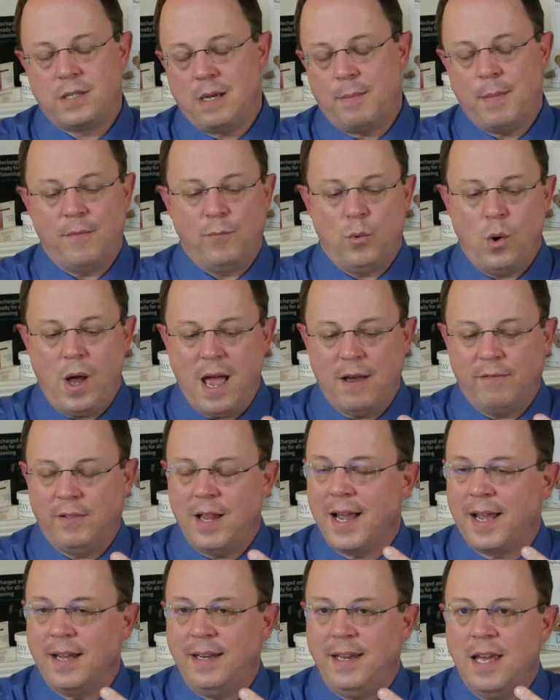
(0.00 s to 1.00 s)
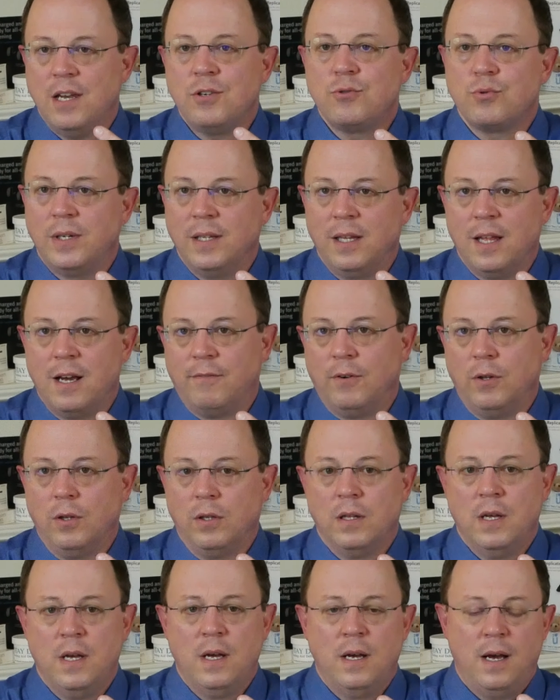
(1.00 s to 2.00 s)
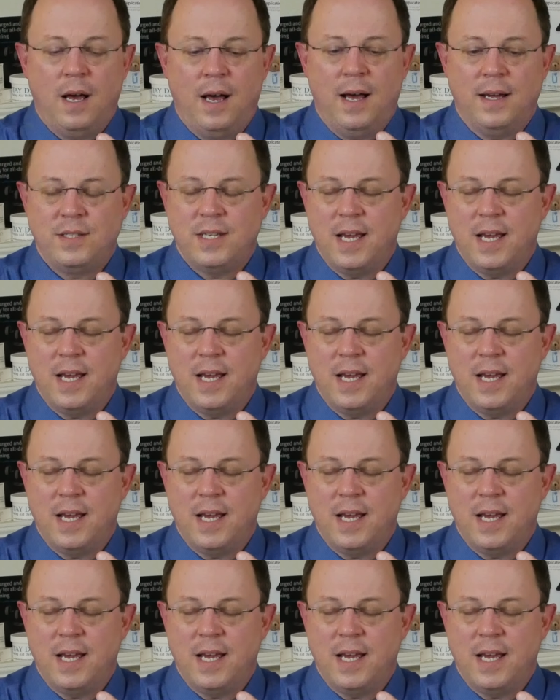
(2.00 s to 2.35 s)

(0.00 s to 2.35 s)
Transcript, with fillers: Some of them will have like an entry level uh,